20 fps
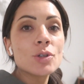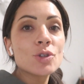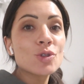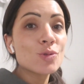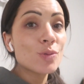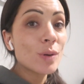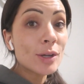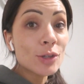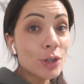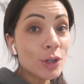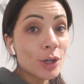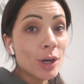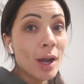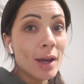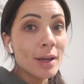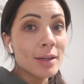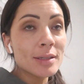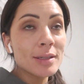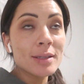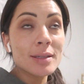treasure
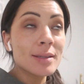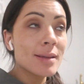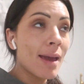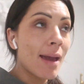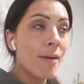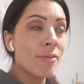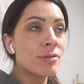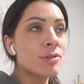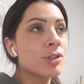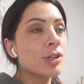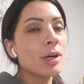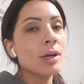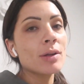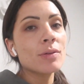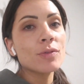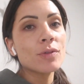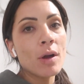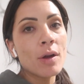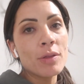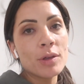hunt, scavenger hunt
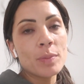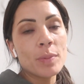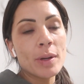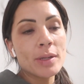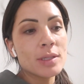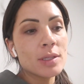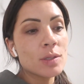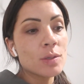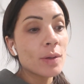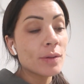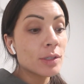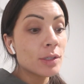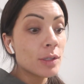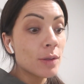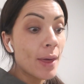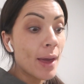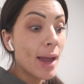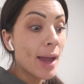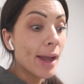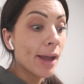for all their presents. So I have to do
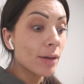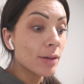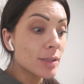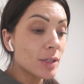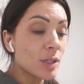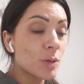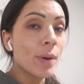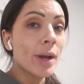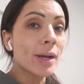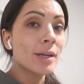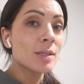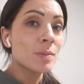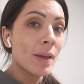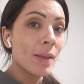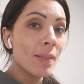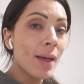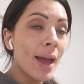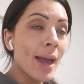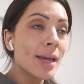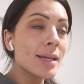that. I also have to practice my
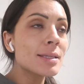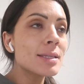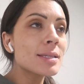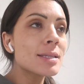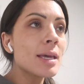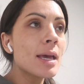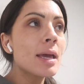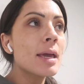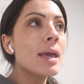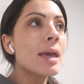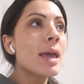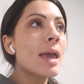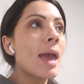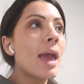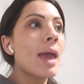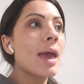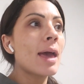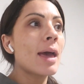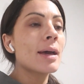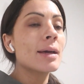lines.
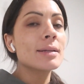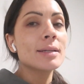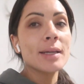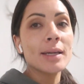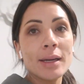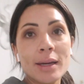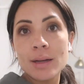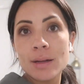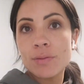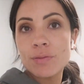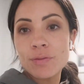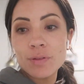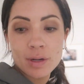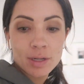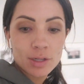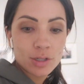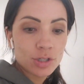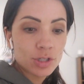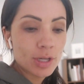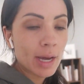And I gotta
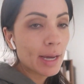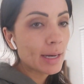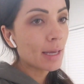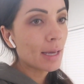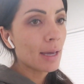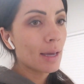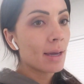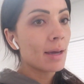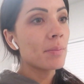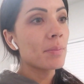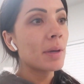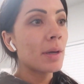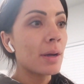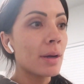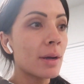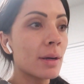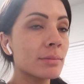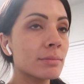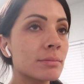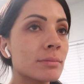finish tidying up
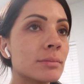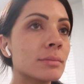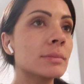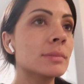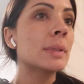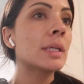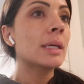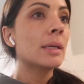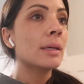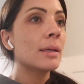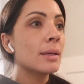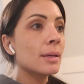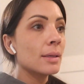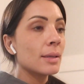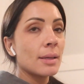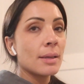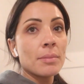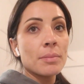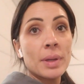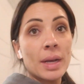here.
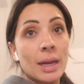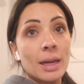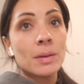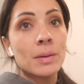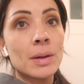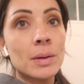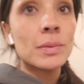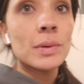But anyway,